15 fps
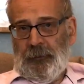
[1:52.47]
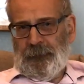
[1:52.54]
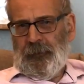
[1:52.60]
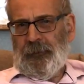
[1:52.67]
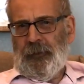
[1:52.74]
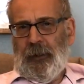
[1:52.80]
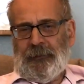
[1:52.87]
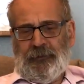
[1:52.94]
and
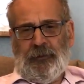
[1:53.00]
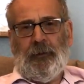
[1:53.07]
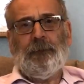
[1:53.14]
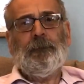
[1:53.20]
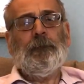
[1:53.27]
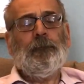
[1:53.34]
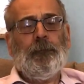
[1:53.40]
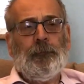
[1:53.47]
then
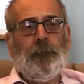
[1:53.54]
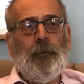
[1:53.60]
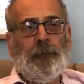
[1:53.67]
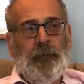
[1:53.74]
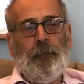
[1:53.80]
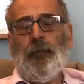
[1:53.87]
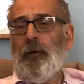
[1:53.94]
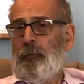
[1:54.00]
actually
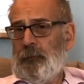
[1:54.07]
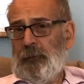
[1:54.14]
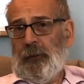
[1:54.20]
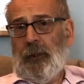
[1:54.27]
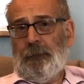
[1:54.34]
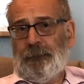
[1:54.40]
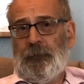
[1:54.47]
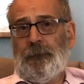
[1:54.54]
moved here
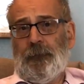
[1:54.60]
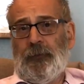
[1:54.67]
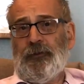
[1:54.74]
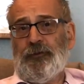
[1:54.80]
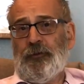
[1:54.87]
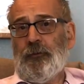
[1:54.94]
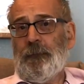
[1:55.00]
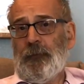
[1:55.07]
permanently after I
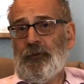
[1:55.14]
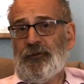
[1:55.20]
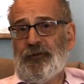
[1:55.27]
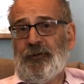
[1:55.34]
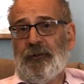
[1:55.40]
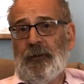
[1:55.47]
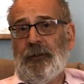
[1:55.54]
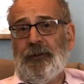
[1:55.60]
finished
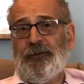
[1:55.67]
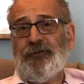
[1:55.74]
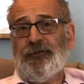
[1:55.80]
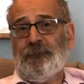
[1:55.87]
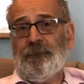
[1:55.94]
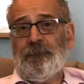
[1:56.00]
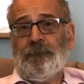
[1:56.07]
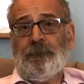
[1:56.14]
university in Leeds.